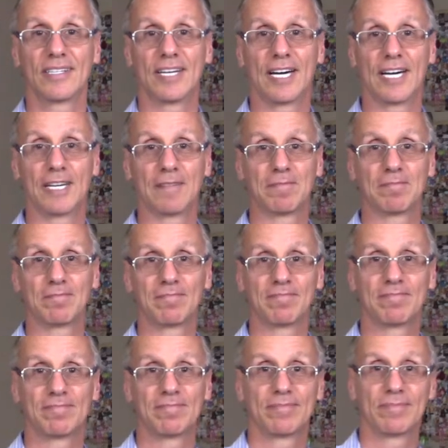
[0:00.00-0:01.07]

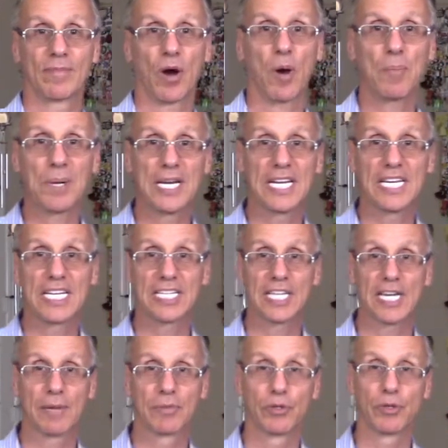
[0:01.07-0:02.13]
opening
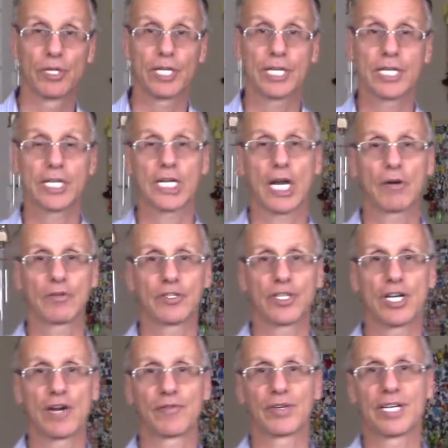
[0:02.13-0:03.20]
that I'm doing
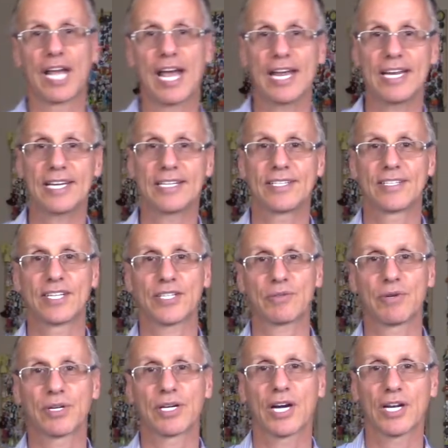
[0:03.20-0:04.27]
each and every day, just
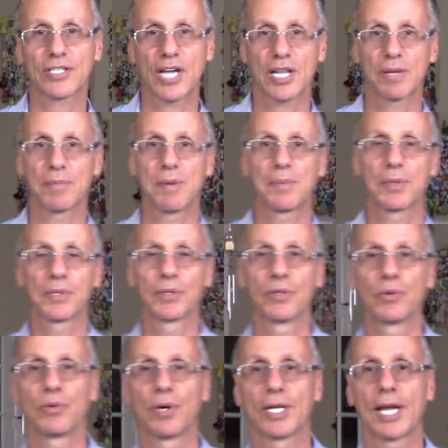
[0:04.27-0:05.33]
to encourage other people to
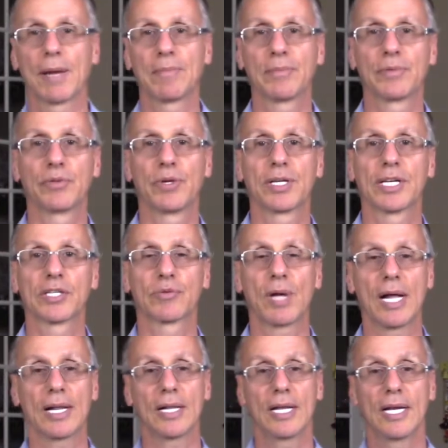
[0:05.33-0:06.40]
do what I'm doing as
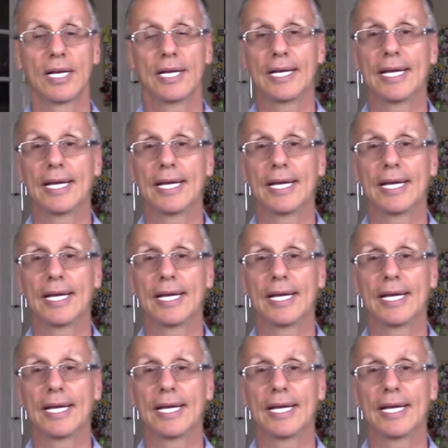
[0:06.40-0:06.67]
well.